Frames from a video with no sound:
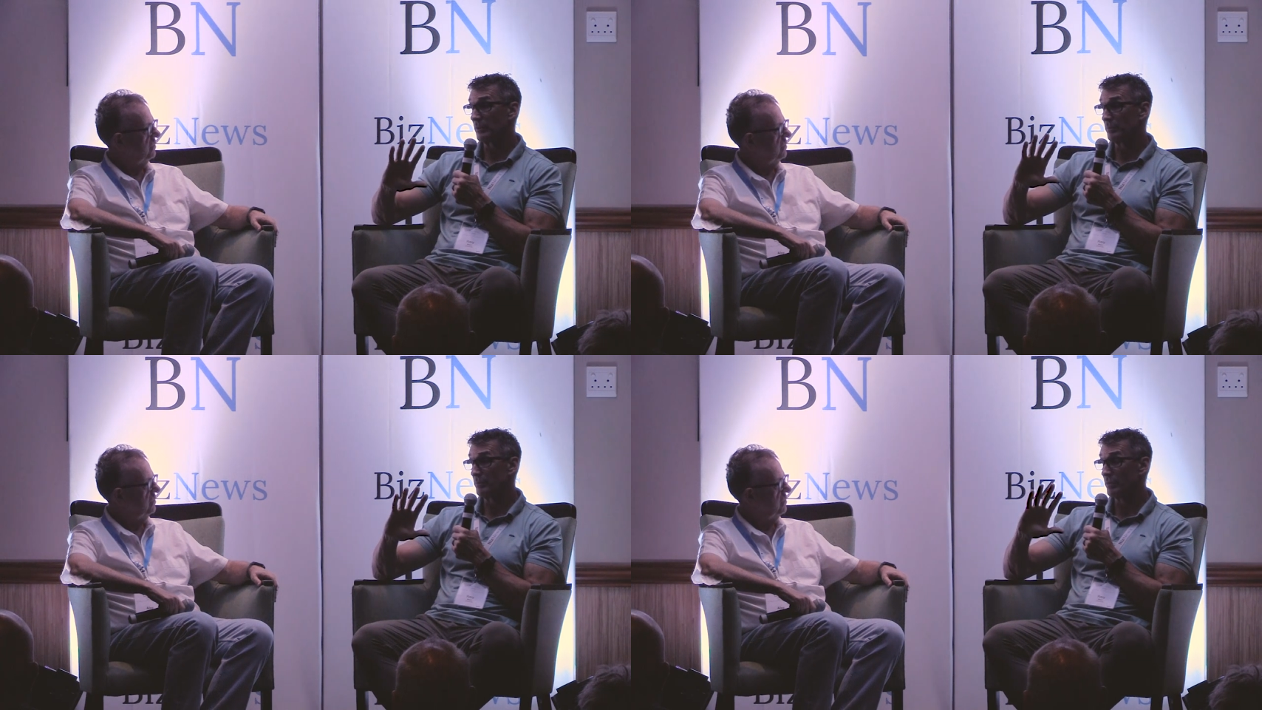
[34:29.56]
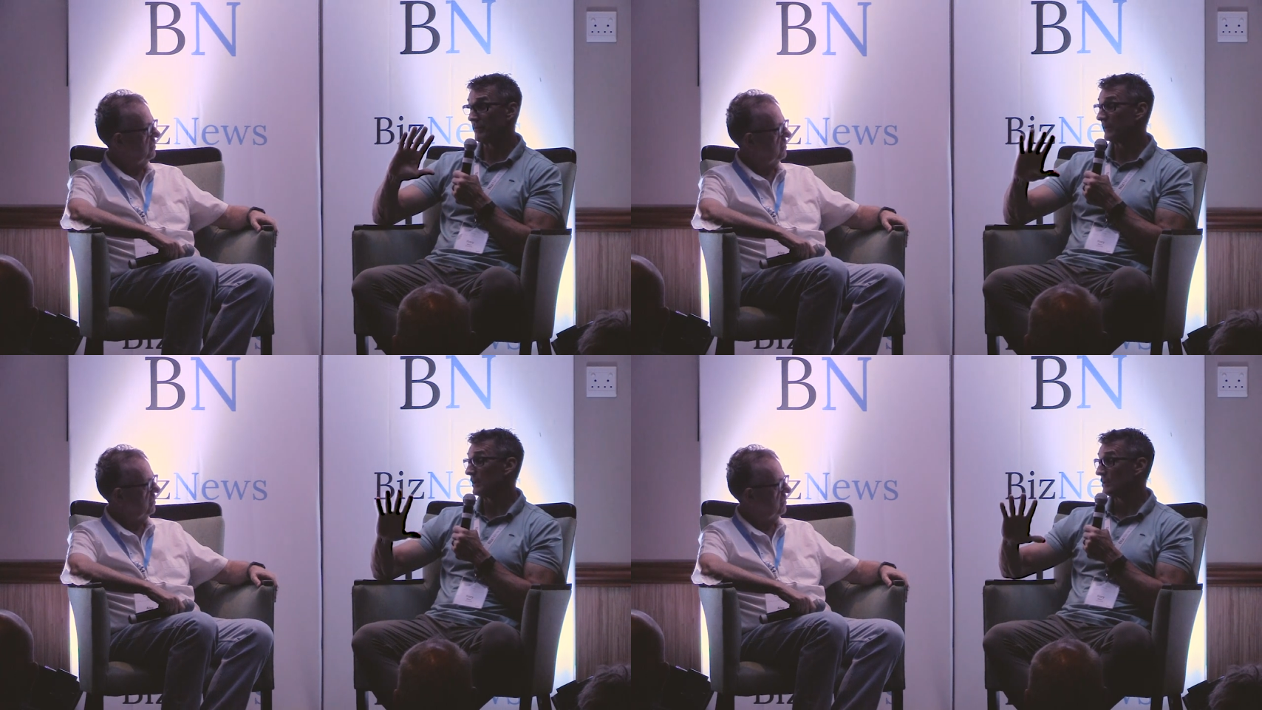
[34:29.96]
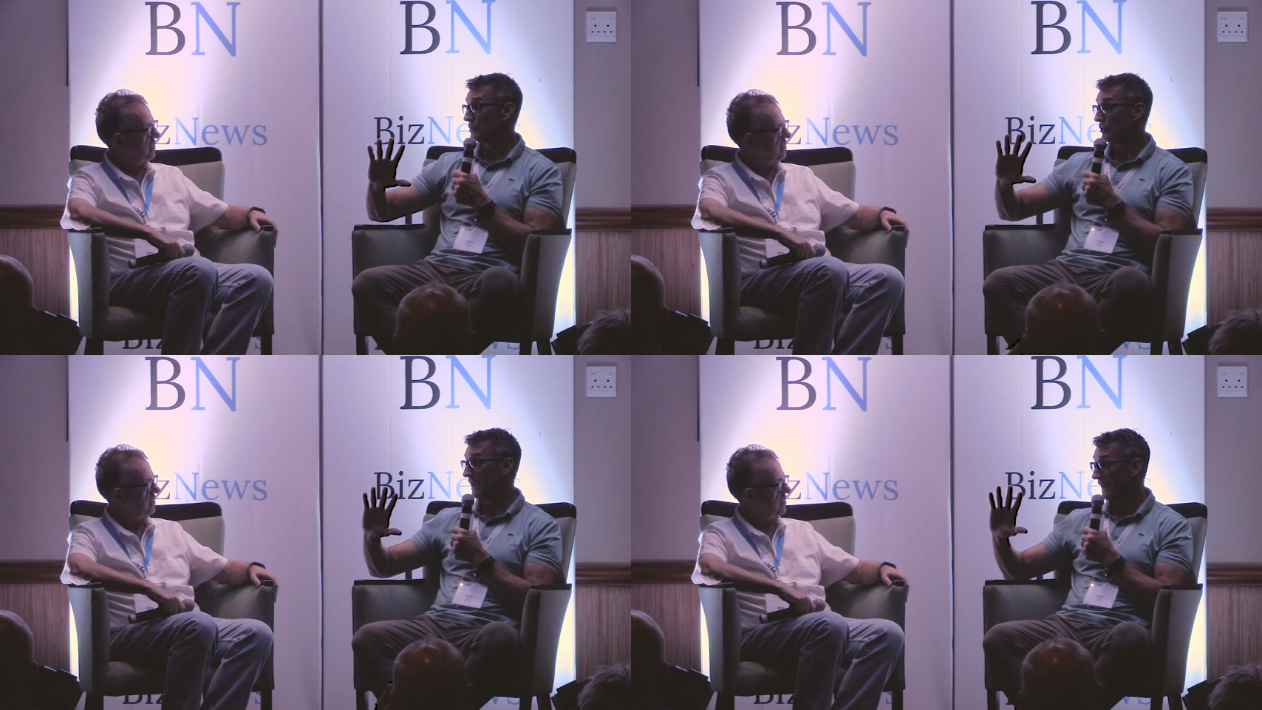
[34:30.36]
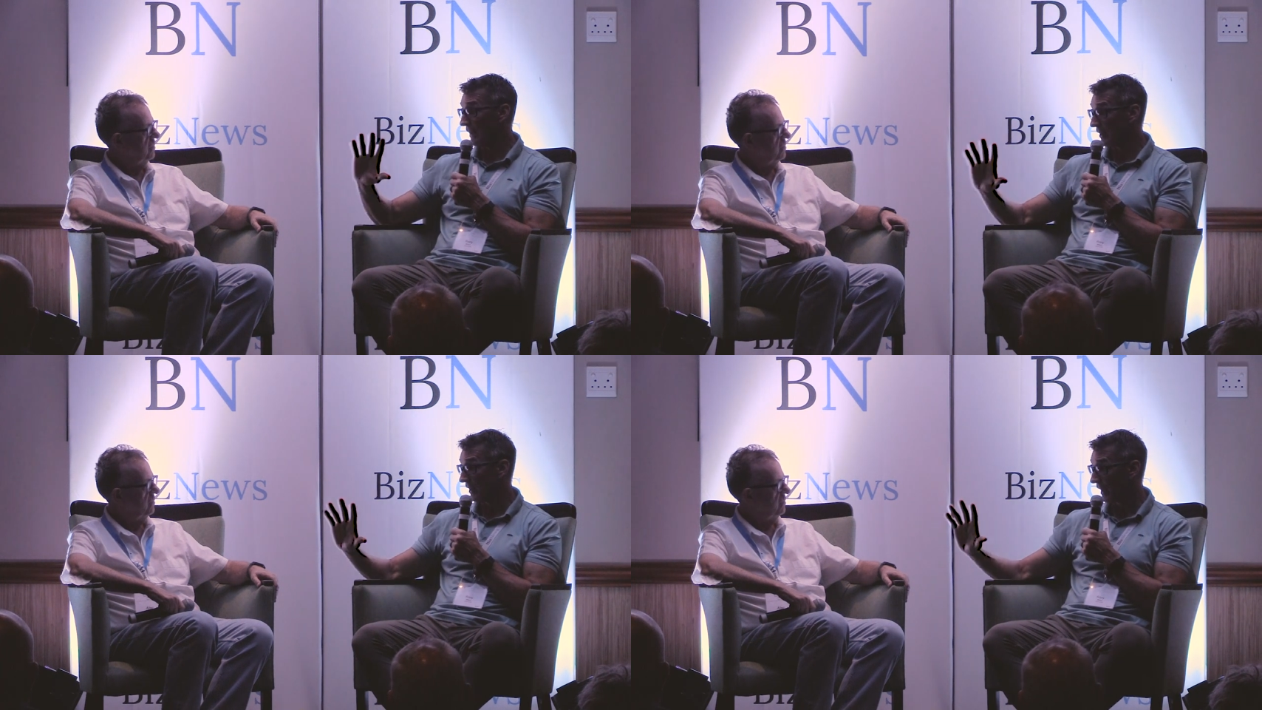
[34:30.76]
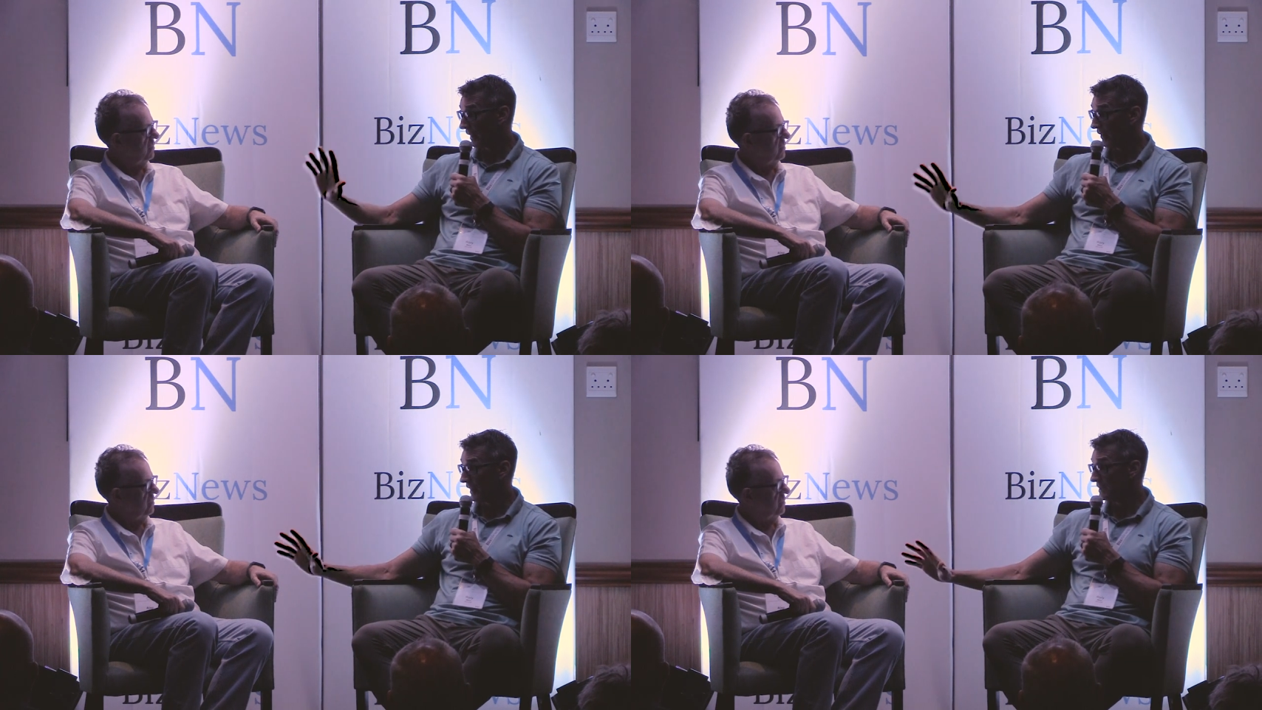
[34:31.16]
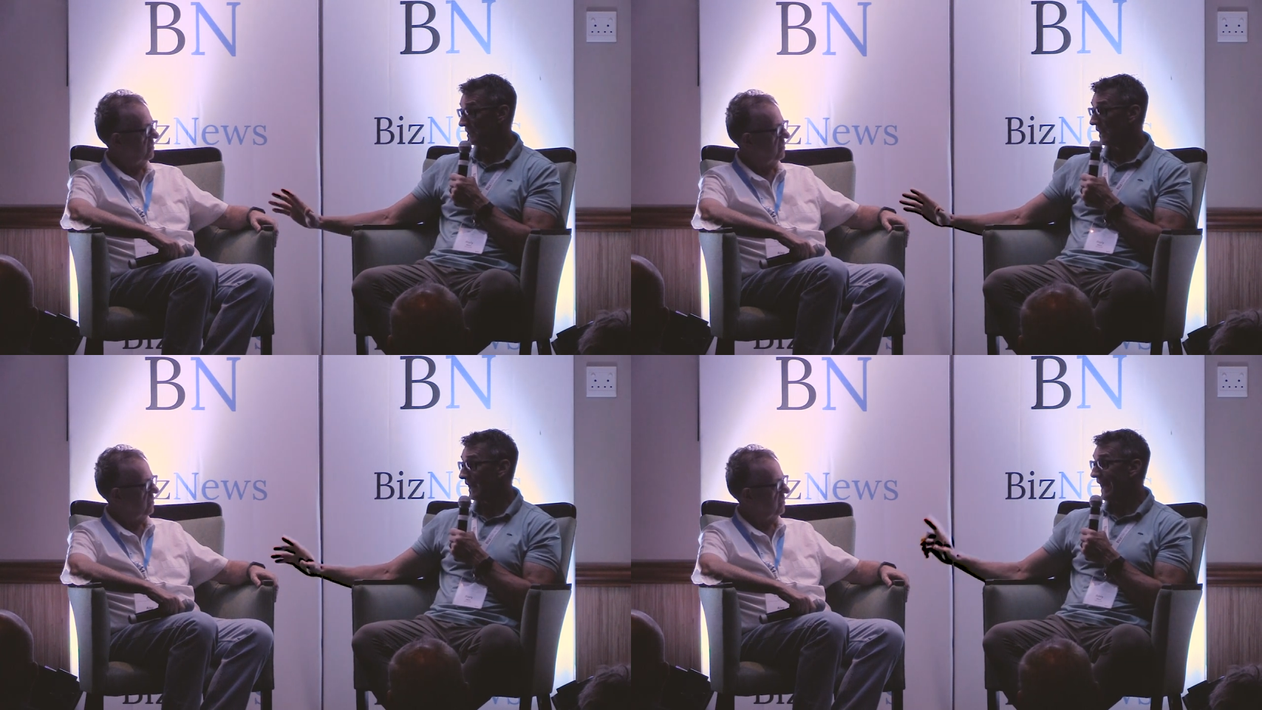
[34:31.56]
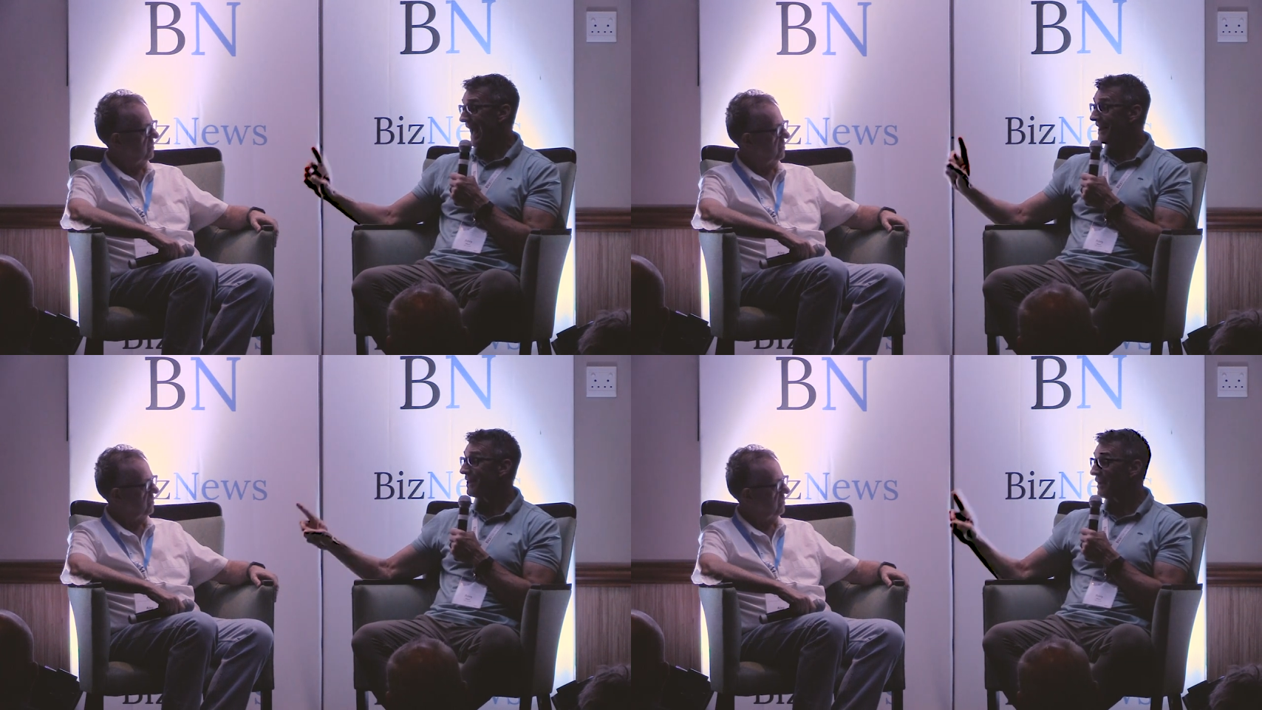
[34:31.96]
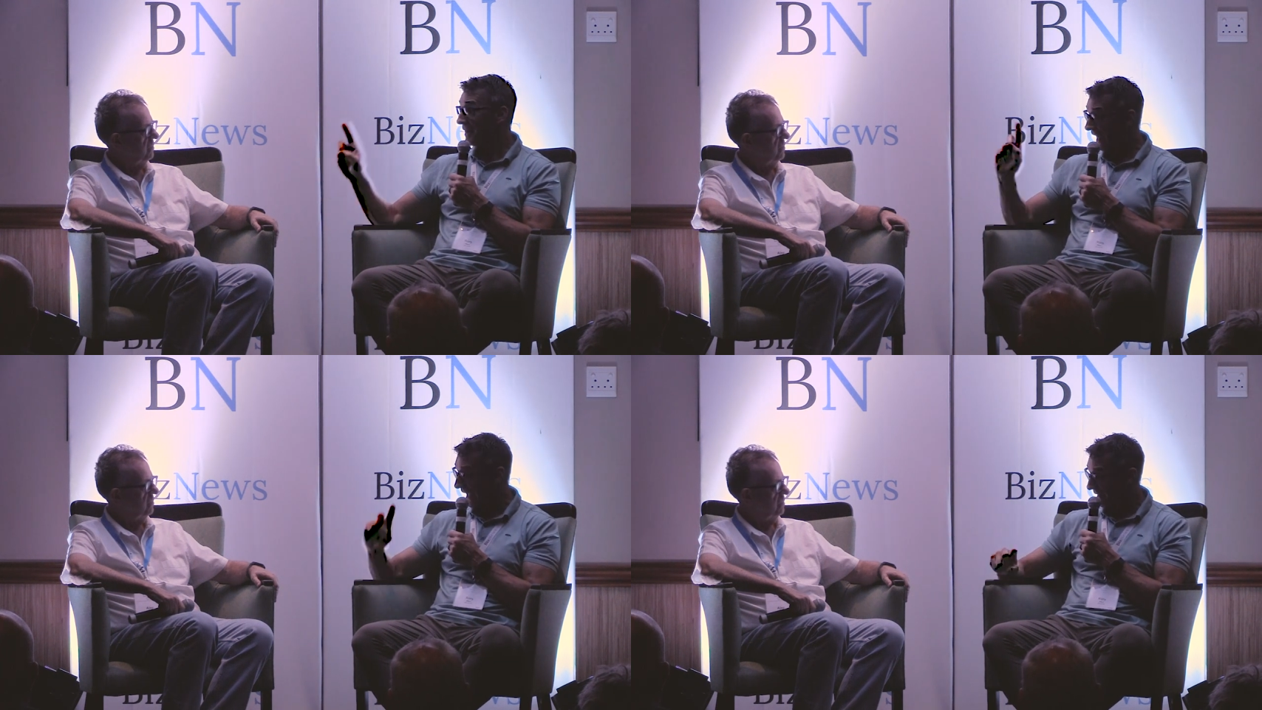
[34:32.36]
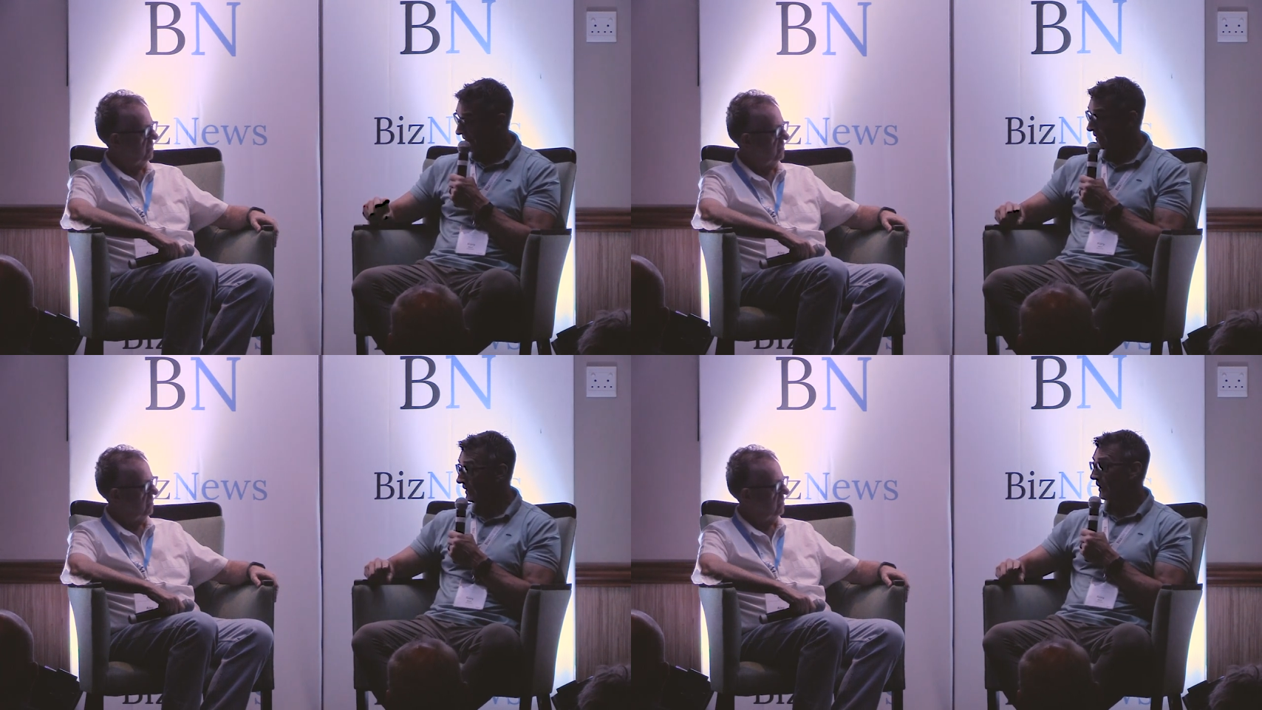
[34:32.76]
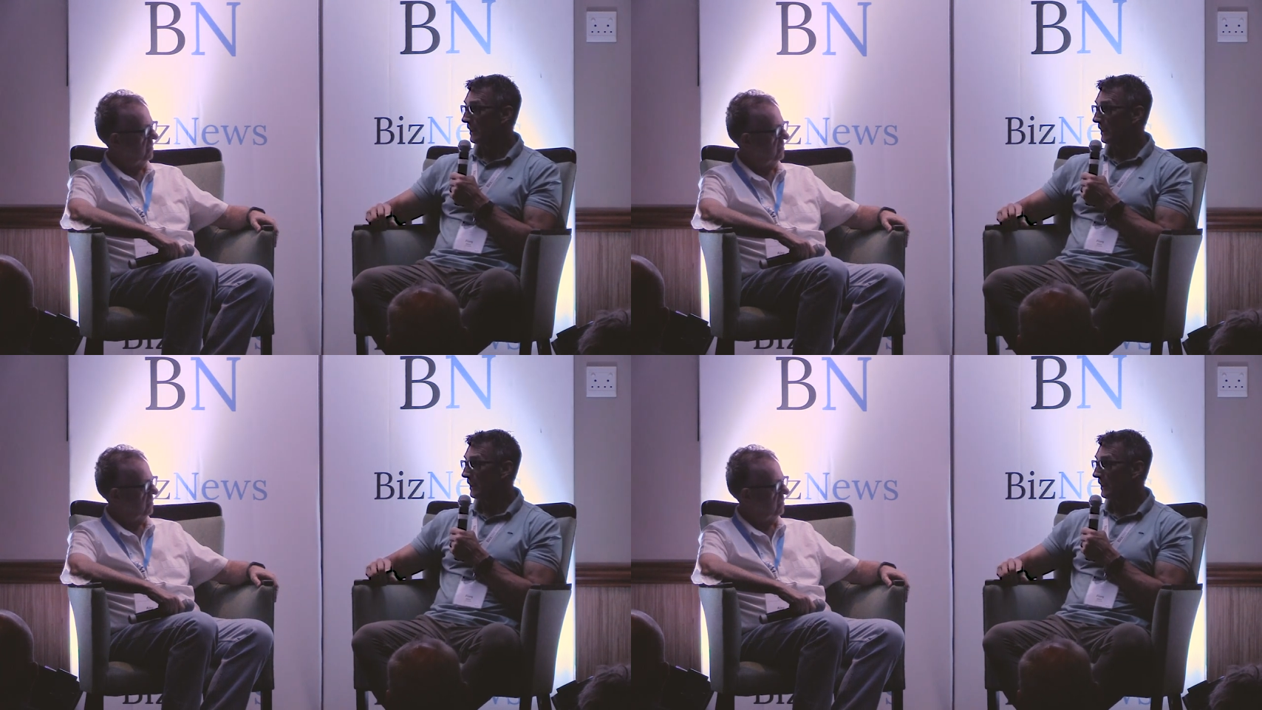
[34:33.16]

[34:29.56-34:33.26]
Speaker 1: never privy to anything like that, other than